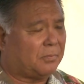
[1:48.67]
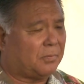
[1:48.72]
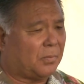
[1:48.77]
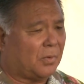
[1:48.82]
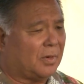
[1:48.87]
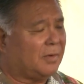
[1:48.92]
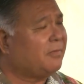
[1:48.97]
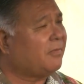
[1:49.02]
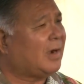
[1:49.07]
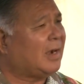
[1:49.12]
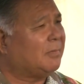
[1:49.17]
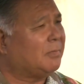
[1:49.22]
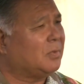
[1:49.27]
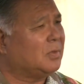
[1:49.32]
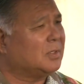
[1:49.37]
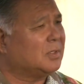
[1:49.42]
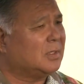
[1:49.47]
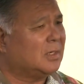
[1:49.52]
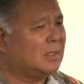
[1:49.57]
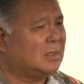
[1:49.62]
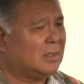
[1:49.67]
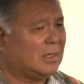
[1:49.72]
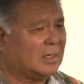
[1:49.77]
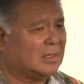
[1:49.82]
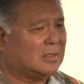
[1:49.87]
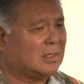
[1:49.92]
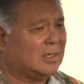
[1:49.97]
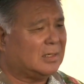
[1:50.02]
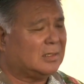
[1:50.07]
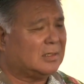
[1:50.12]
0.5%
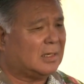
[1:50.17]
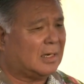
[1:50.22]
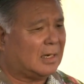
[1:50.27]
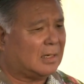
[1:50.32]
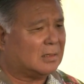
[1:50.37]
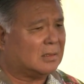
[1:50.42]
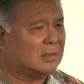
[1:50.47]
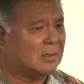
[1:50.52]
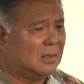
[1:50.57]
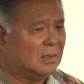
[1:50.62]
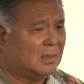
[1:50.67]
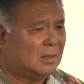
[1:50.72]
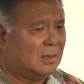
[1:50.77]
excise tax.